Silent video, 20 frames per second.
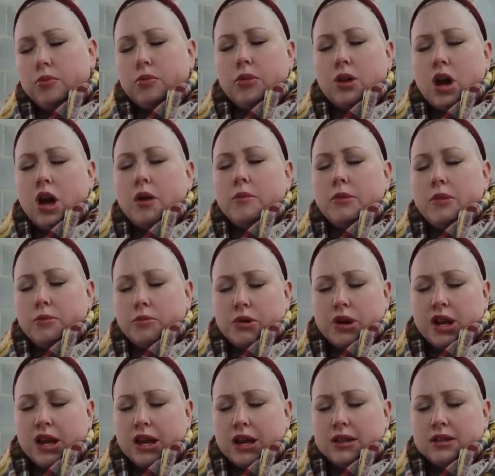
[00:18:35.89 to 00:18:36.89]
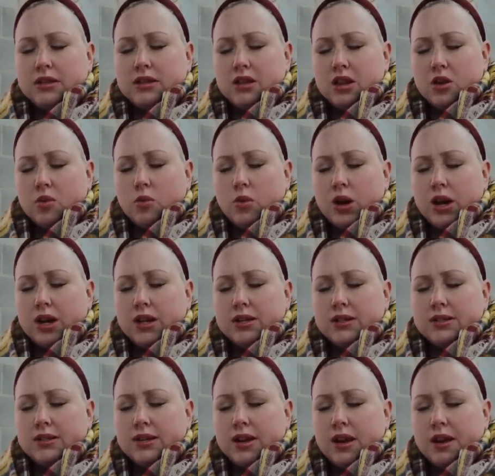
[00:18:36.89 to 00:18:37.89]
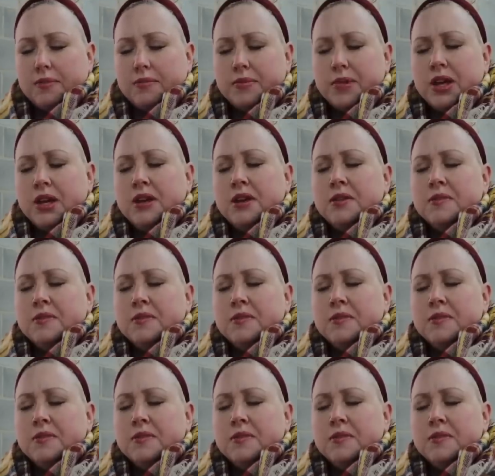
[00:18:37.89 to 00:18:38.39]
common brand there was, um,